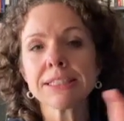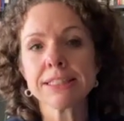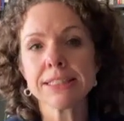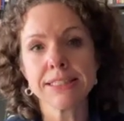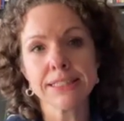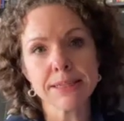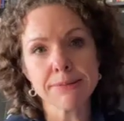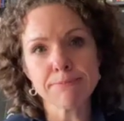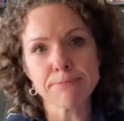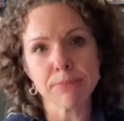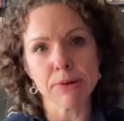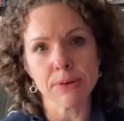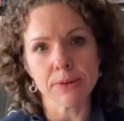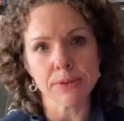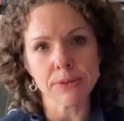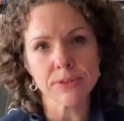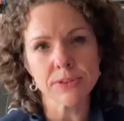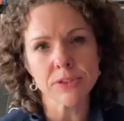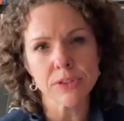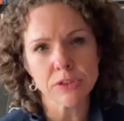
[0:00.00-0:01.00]

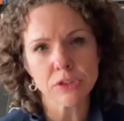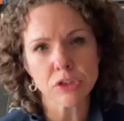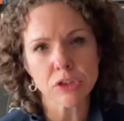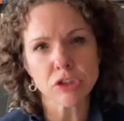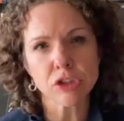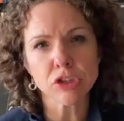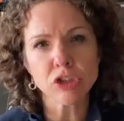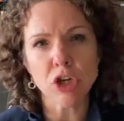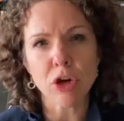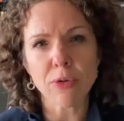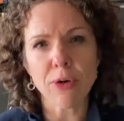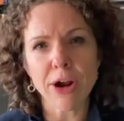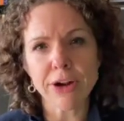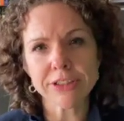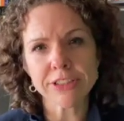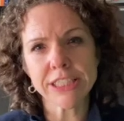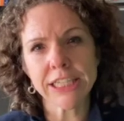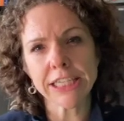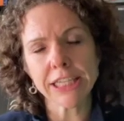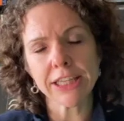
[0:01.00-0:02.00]
symbols to show
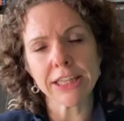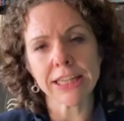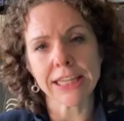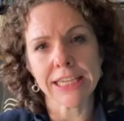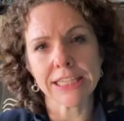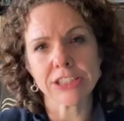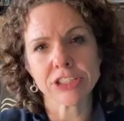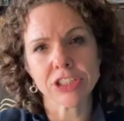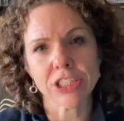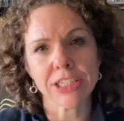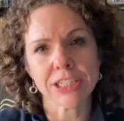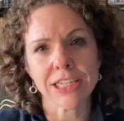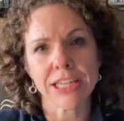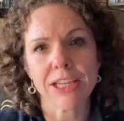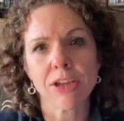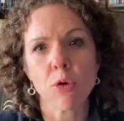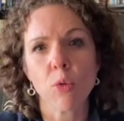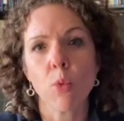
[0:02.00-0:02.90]
articulation